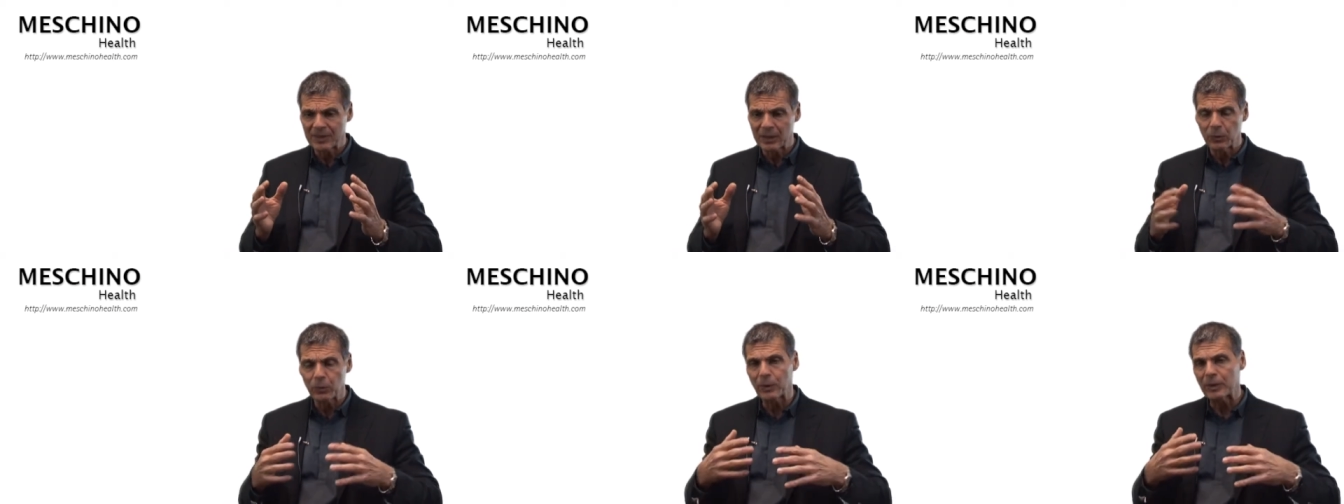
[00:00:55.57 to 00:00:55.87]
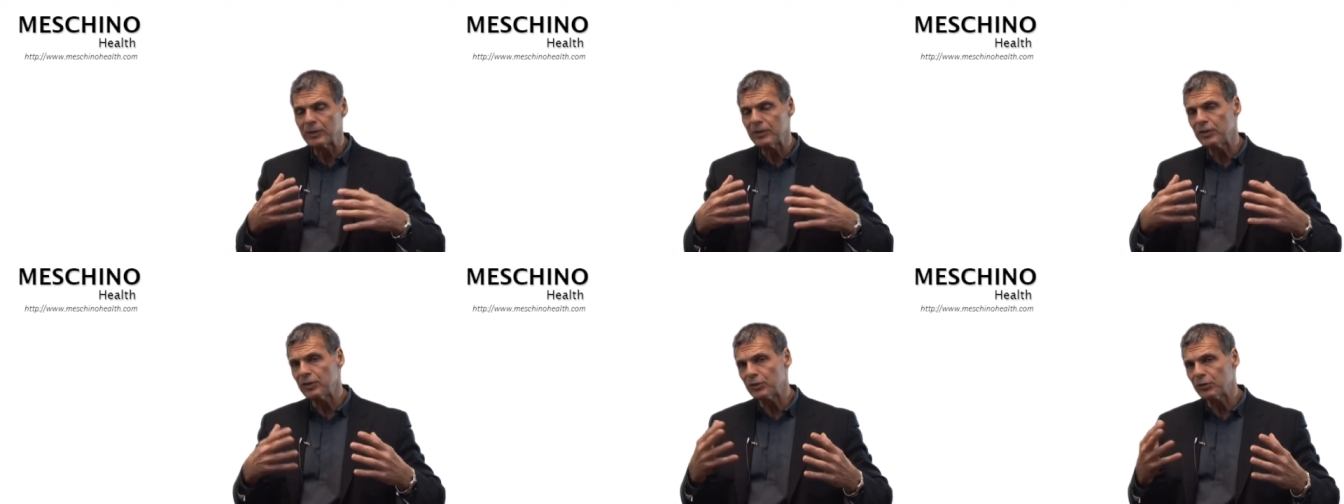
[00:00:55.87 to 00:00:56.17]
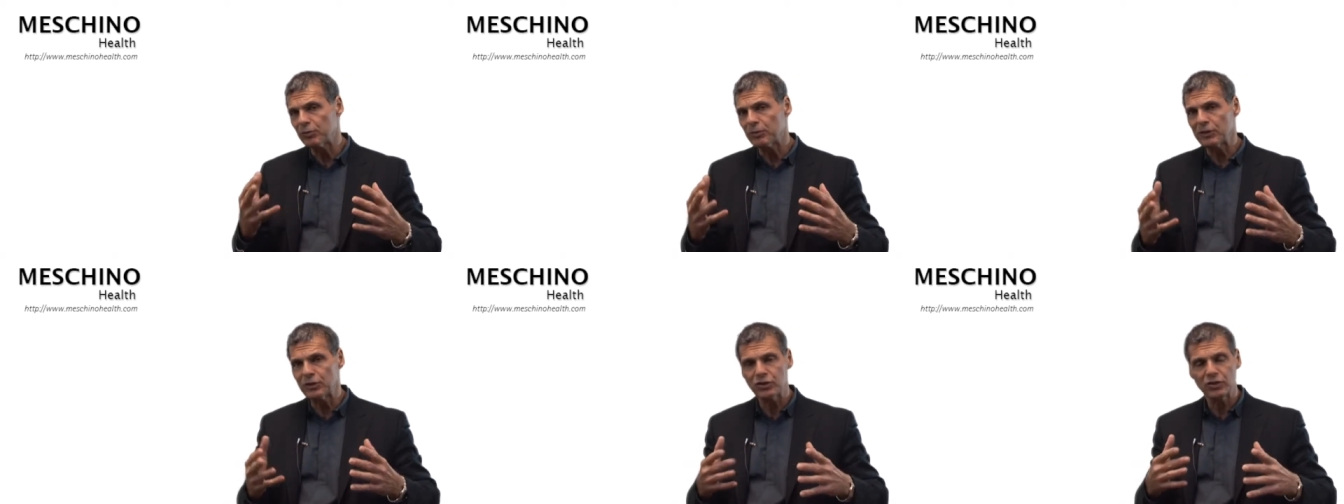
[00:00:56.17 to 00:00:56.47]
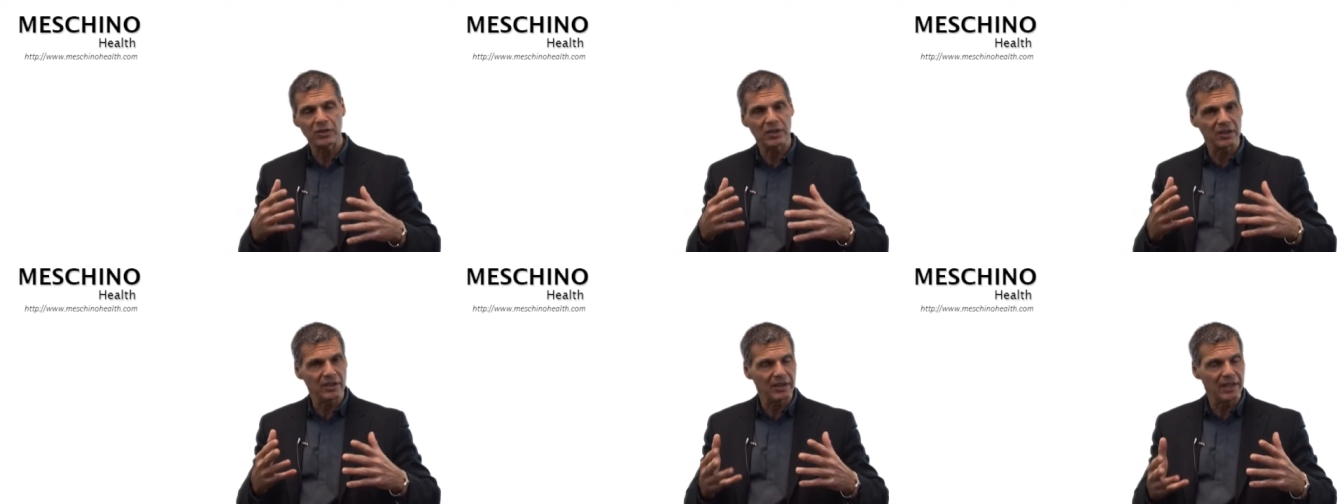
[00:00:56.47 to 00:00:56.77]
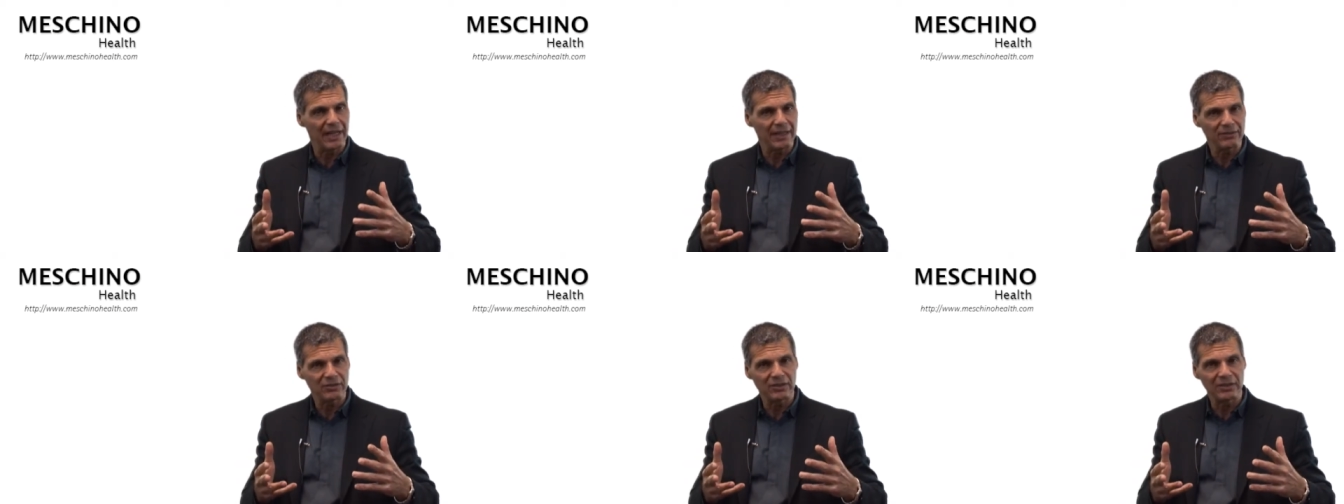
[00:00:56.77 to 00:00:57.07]
where nutrition and
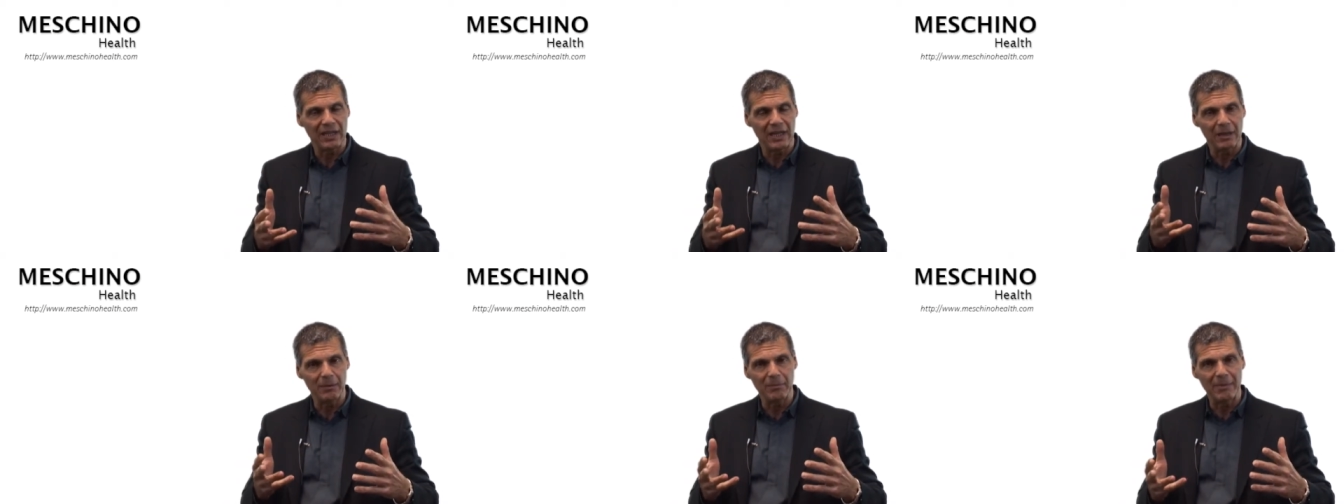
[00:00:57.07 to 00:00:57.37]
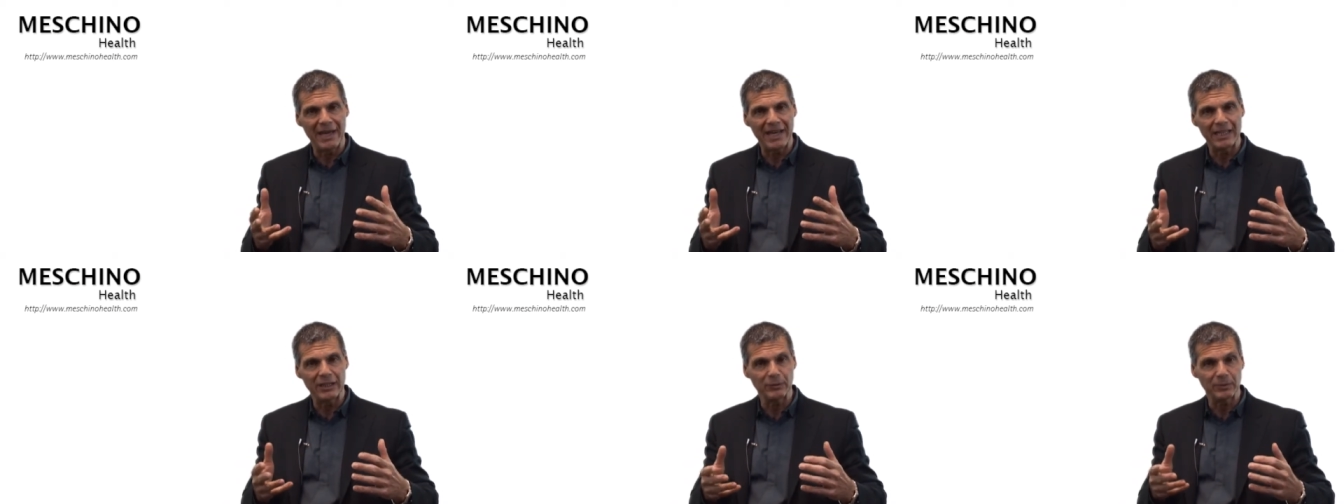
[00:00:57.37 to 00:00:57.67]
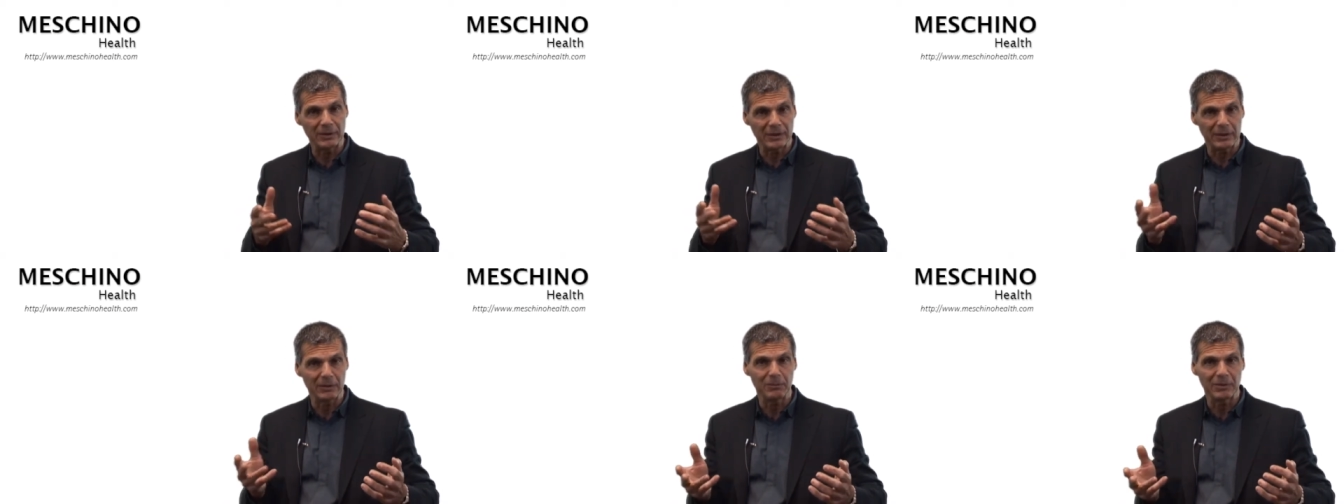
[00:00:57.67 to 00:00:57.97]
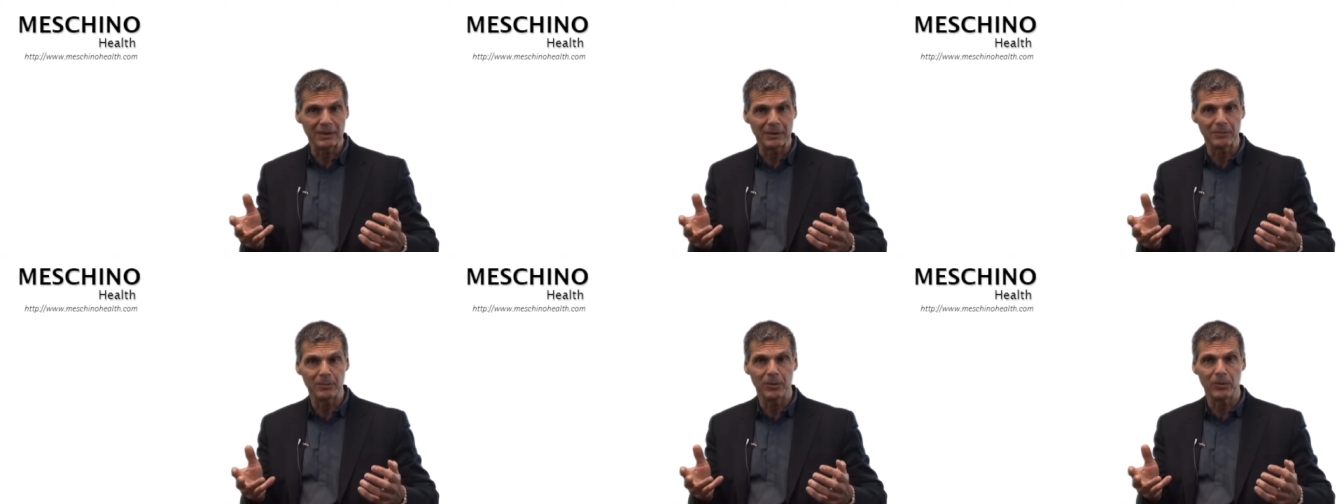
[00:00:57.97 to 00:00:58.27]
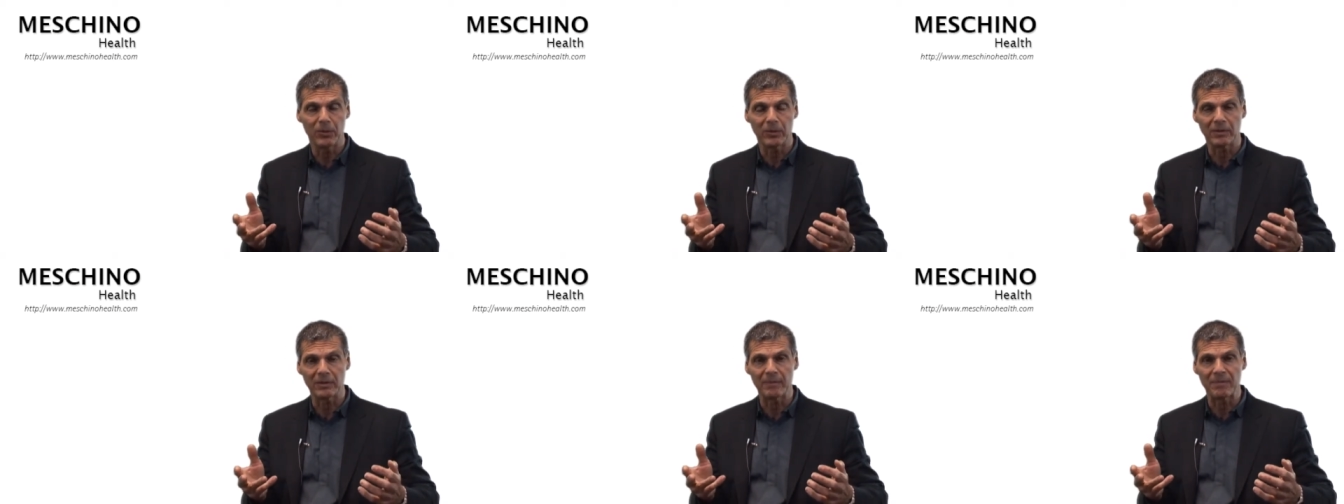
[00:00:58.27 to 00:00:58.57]
lifestyle management can be
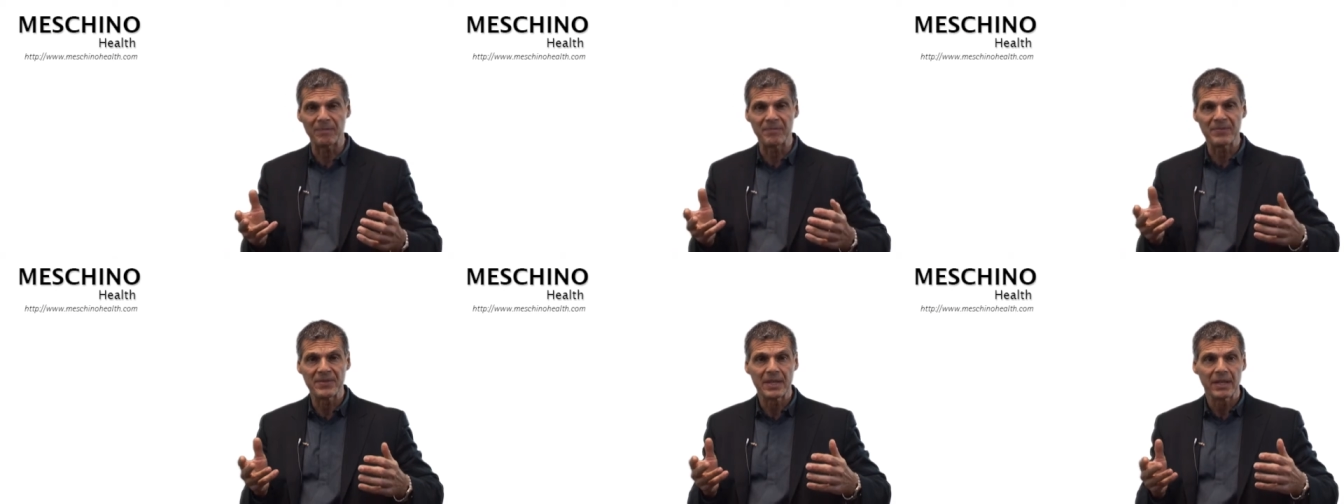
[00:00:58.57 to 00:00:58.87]
important?